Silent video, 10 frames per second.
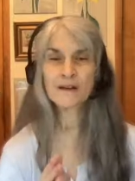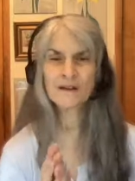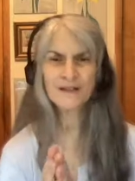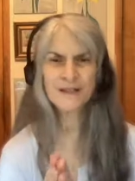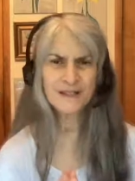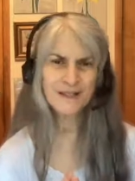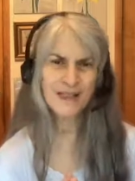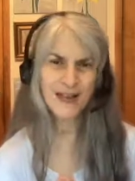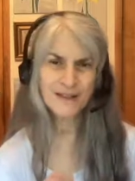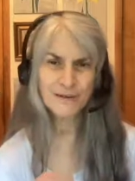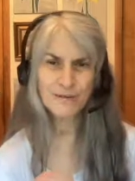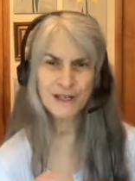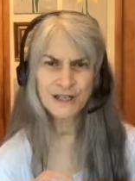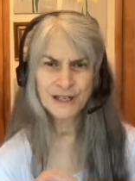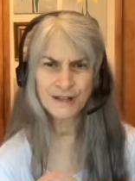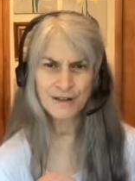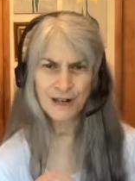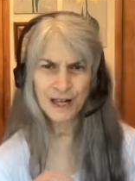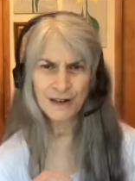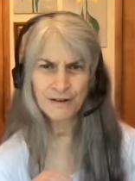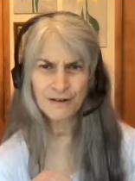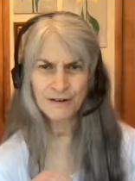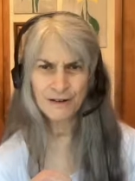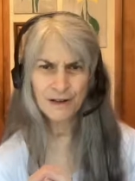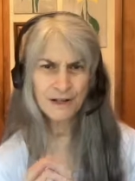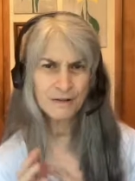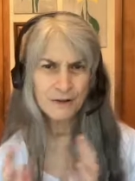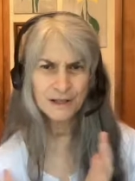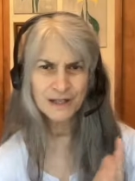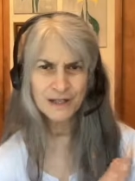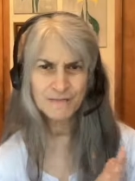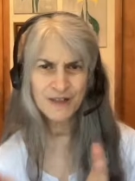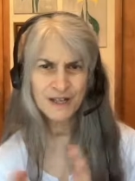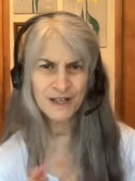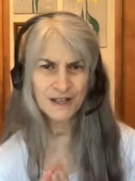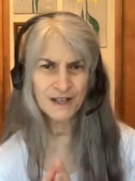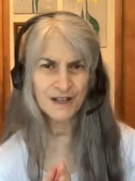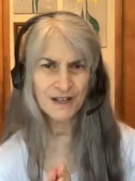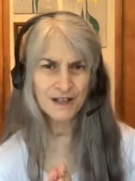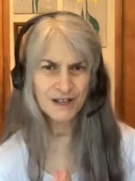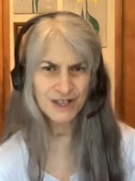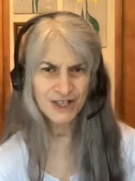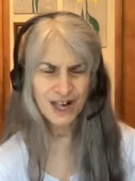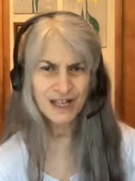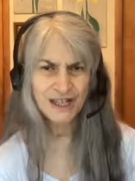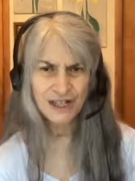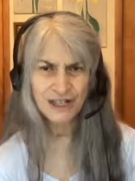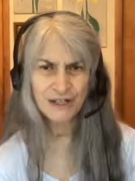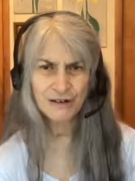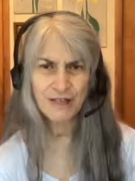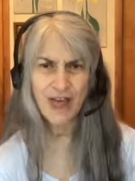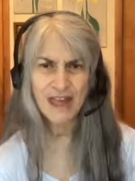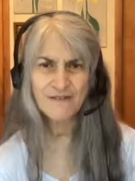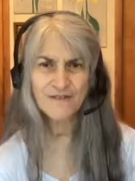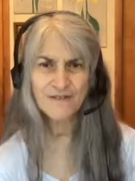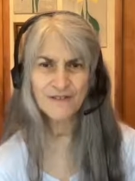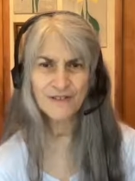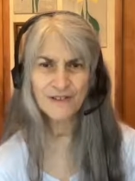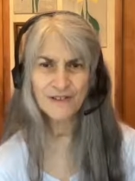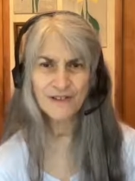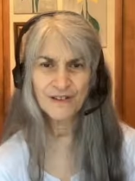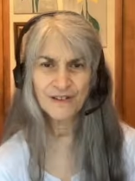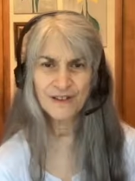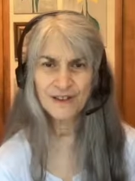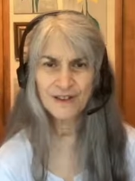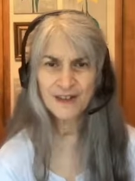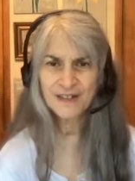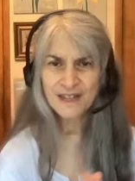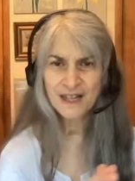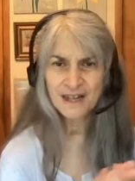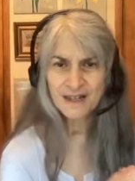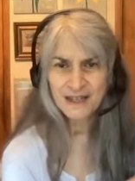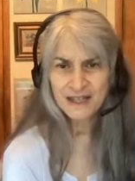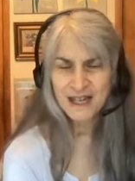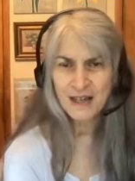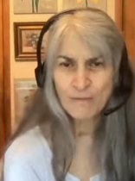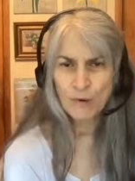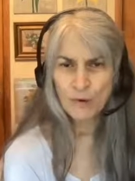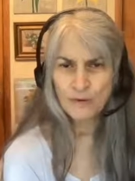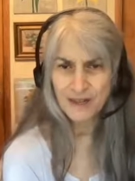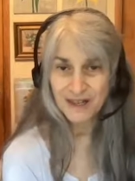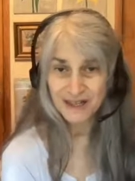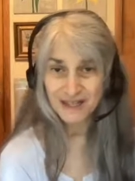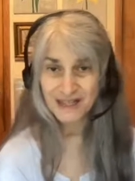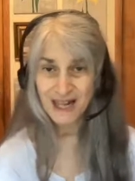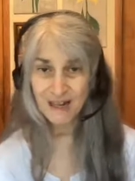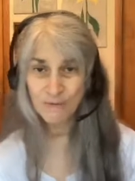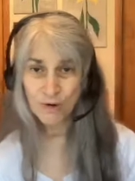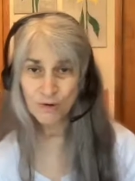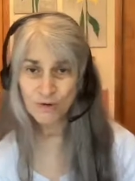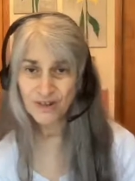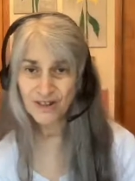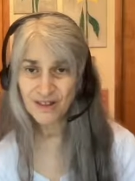Because isn't that the reason you're here? You want something to change in your life instead of the same old, same old?